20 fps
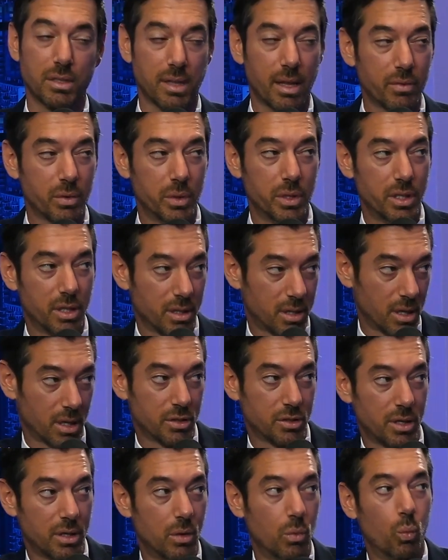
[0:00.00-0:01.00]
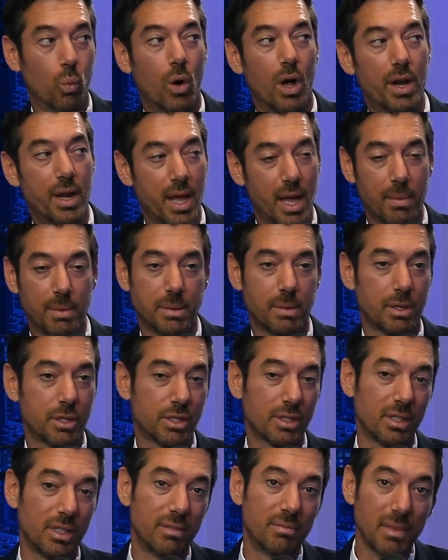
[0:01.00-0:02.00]
level, when you're concentrated in one name,
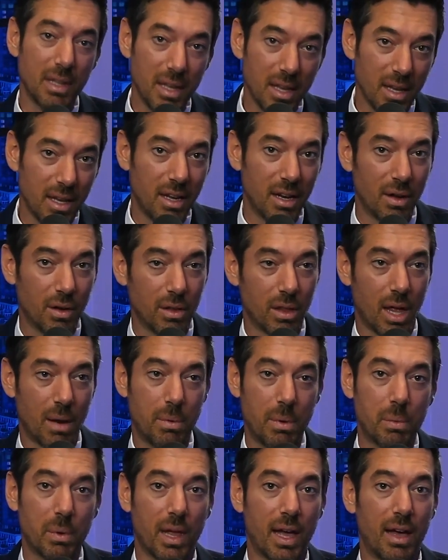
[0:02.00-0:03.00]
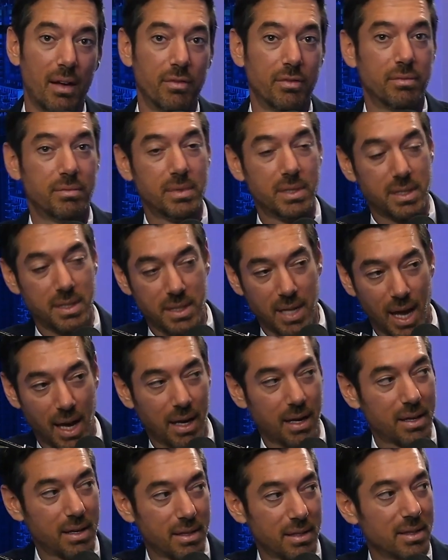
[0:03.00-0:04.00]
especially, you know, a lot of people have
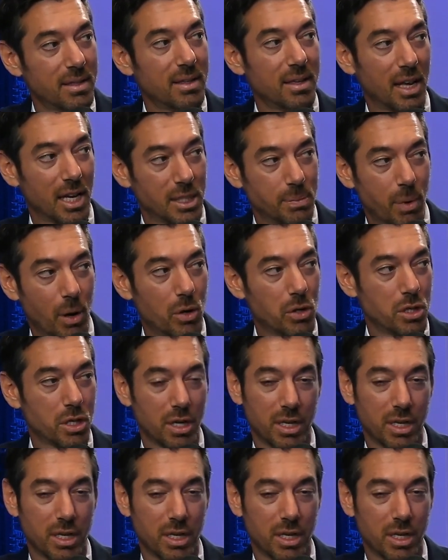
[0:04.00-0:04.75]
tech exposure